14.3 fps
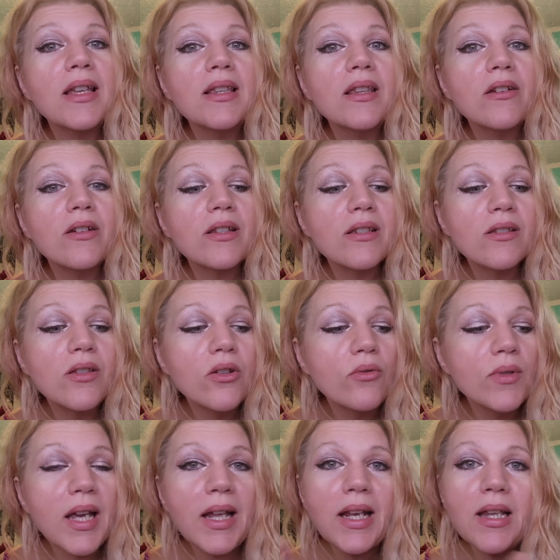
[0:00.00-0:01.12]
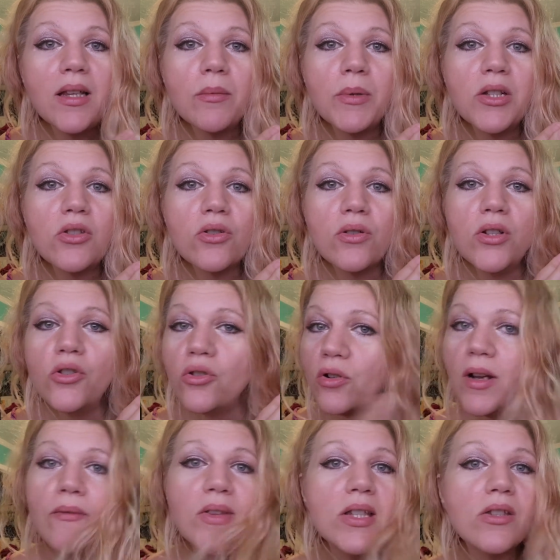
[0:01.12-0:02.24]
and there is no daddy in the picture and
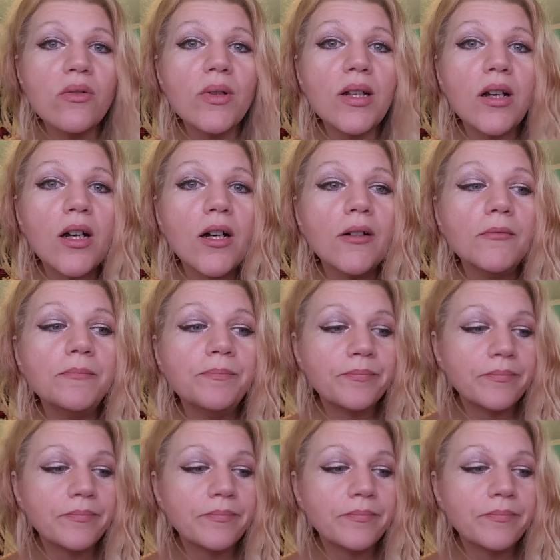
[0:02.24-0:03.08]
you're having to do it all.